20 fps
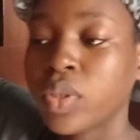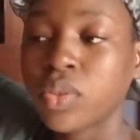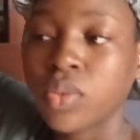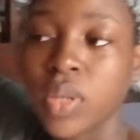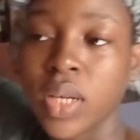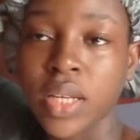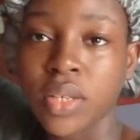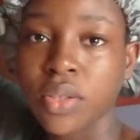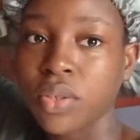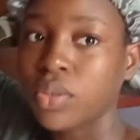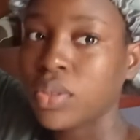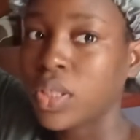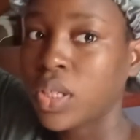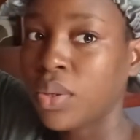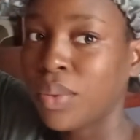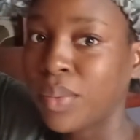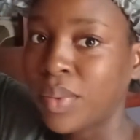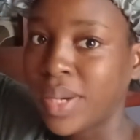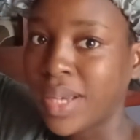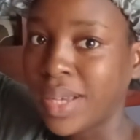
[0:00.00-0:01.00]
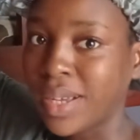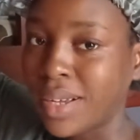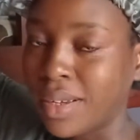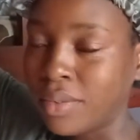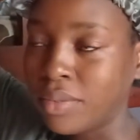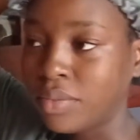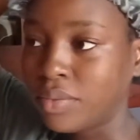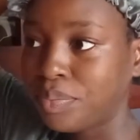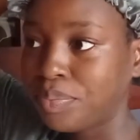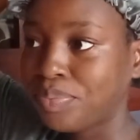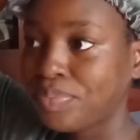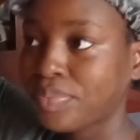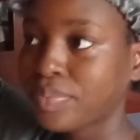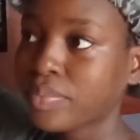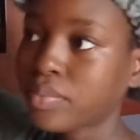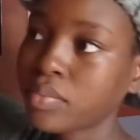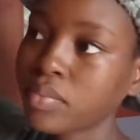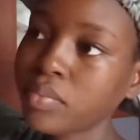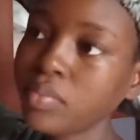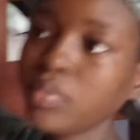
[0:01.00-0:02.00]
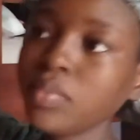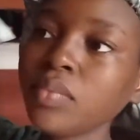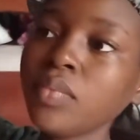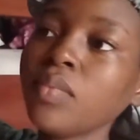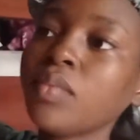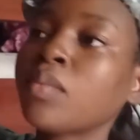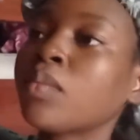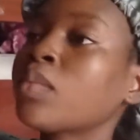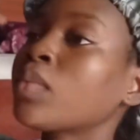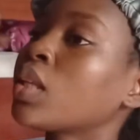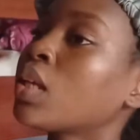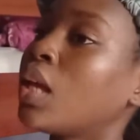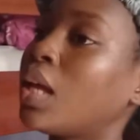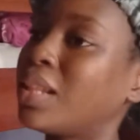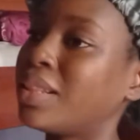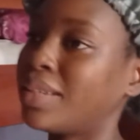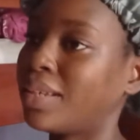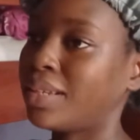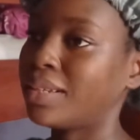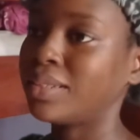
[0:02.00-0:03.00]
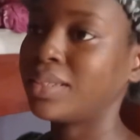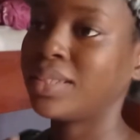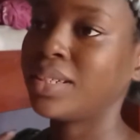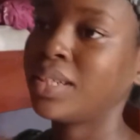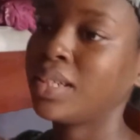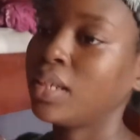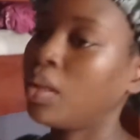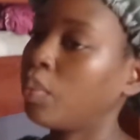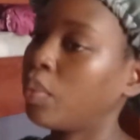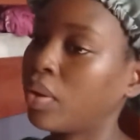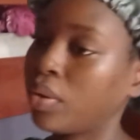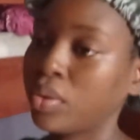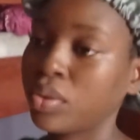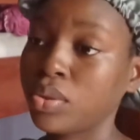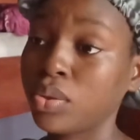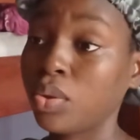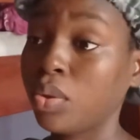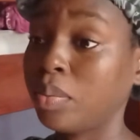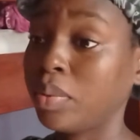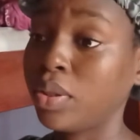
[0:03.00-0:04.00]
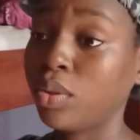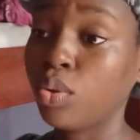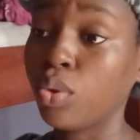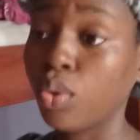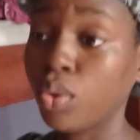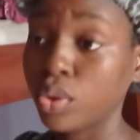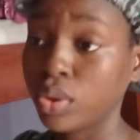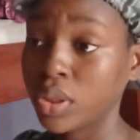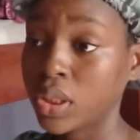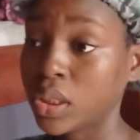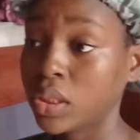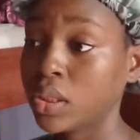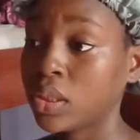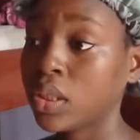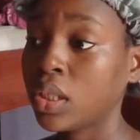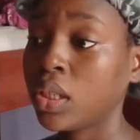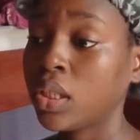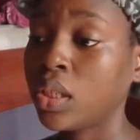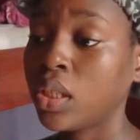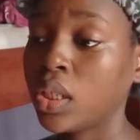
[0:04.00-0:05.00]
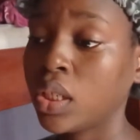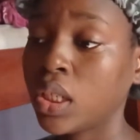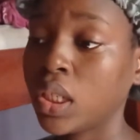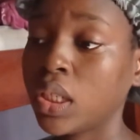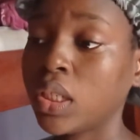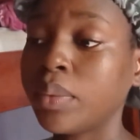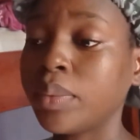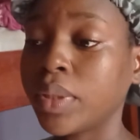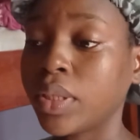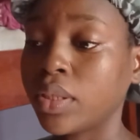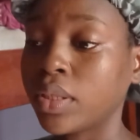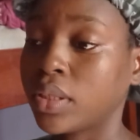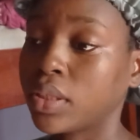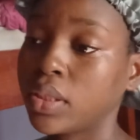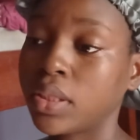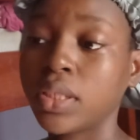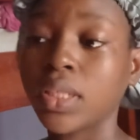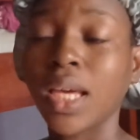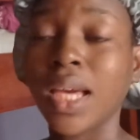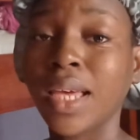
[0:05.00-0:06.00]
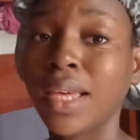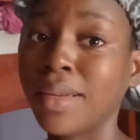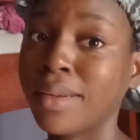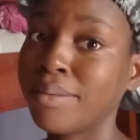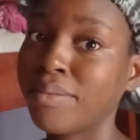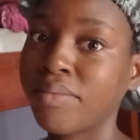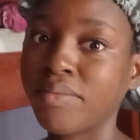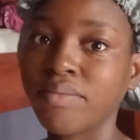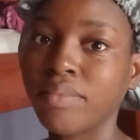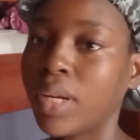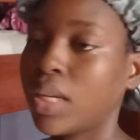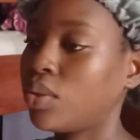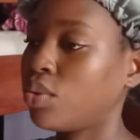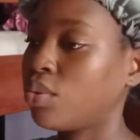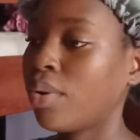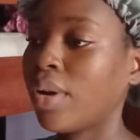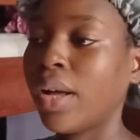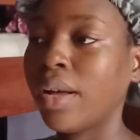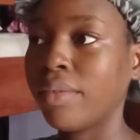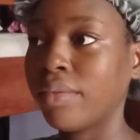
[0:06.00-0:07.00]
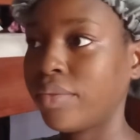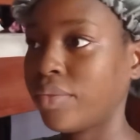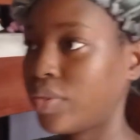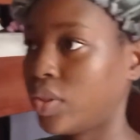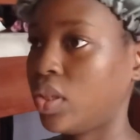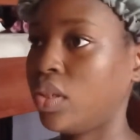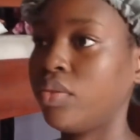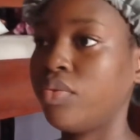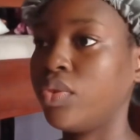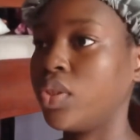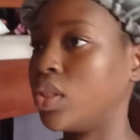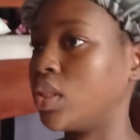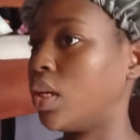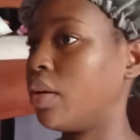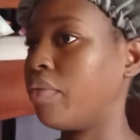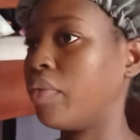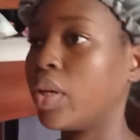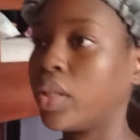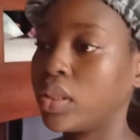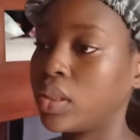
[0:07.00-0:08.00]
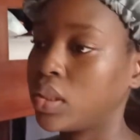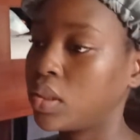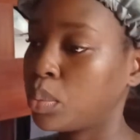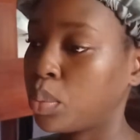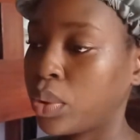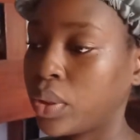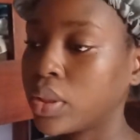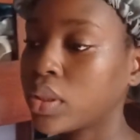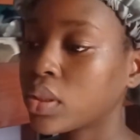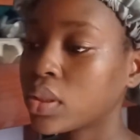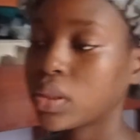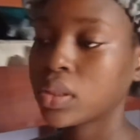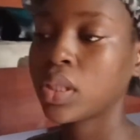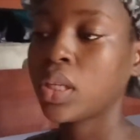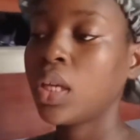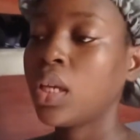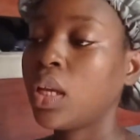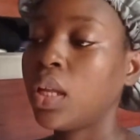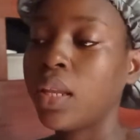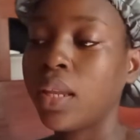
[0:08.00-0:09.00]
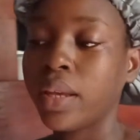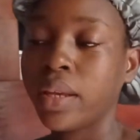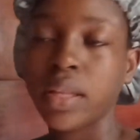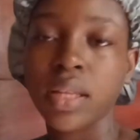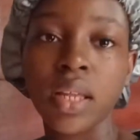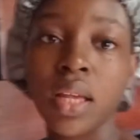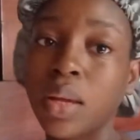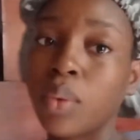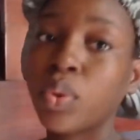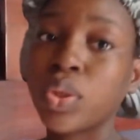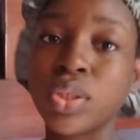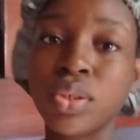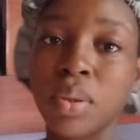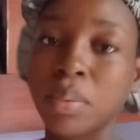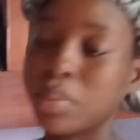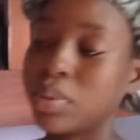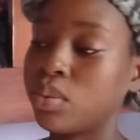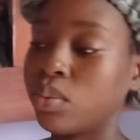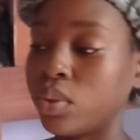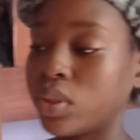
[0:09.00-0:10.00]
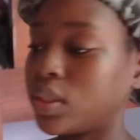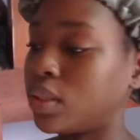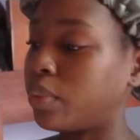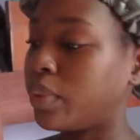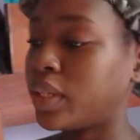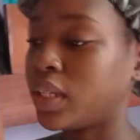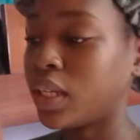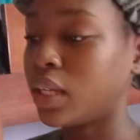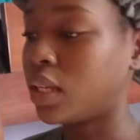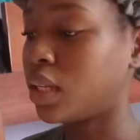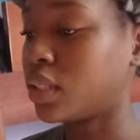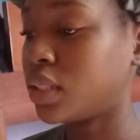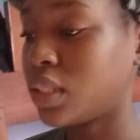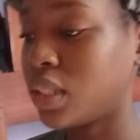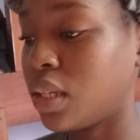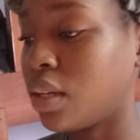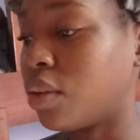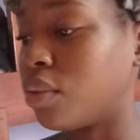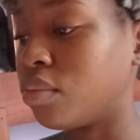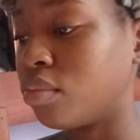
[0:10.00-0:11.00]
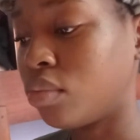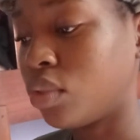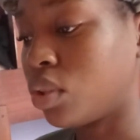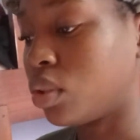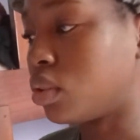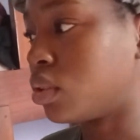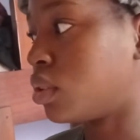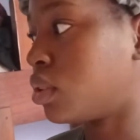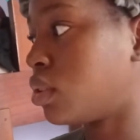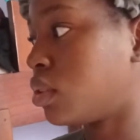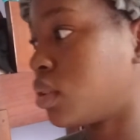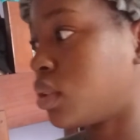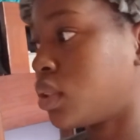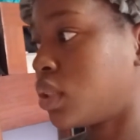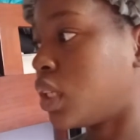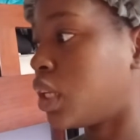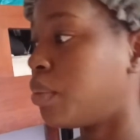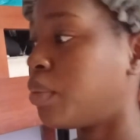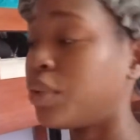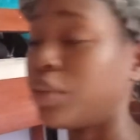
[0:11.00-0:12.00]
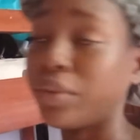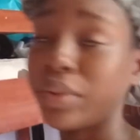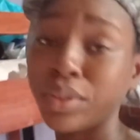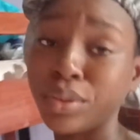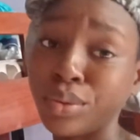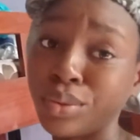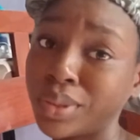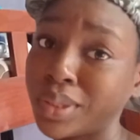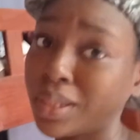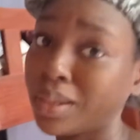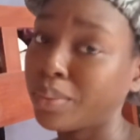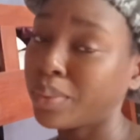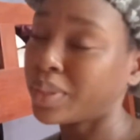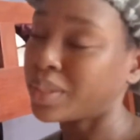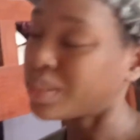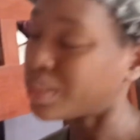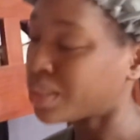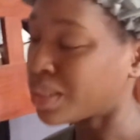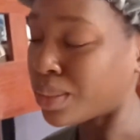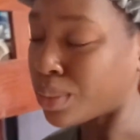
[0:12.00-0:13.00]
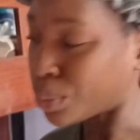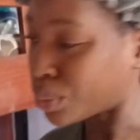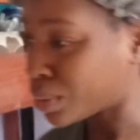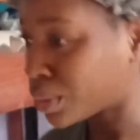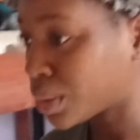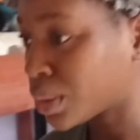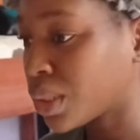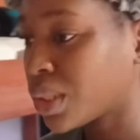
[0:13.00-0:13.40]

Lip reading: iron what I have, then I'm going to hope it goes, because I don't have a reserve at this point. Like worst comes to worst, I wear that elastic gown because everybody already knows I wear it a lot.